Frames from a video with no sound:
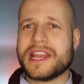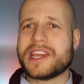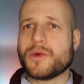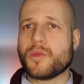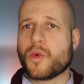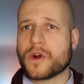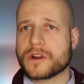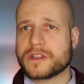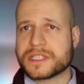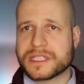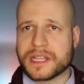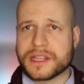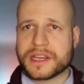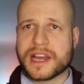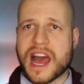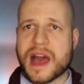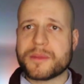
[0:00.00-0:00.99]
any worse
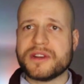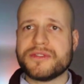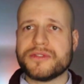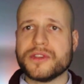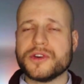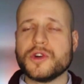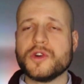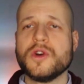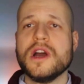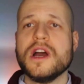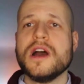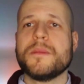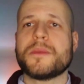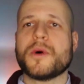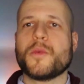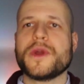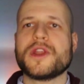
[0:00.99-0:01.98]
than the common flu,
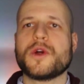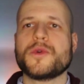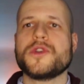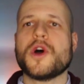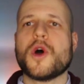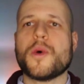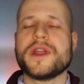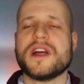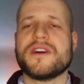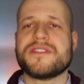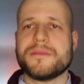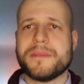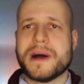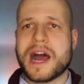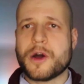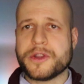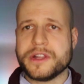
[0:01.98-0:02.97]
but we don't know enough
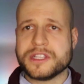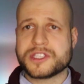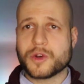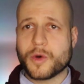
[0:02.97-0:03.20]
about it.